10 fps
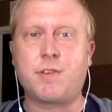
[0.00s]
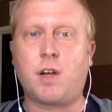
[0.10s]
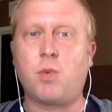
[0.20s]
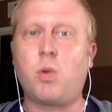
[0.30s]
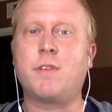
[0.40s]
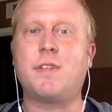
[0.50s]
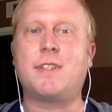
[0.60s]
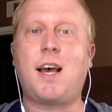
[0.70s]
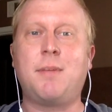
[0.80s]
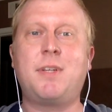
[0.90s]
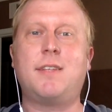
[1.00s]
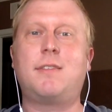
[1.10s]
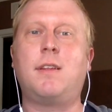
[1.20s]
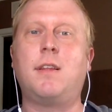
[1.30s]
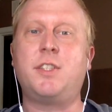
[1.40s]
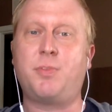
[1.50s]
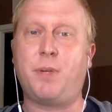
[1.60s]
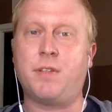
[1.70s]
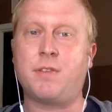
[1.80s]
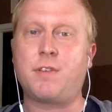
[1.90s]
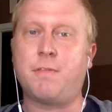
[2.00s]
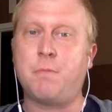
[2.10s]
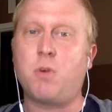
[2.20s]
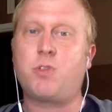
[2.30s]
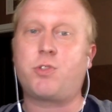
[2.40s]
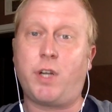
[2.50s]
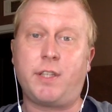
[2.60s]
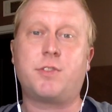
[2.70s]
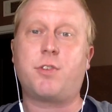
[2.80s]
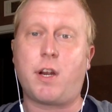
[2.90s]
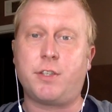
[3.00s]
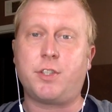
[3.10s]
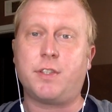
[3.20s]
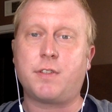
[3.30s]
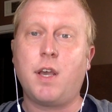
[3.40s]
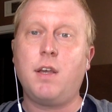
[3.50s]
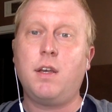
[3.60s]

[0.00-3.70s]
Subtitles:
are one of the time-tested linchpins of most trading strategies,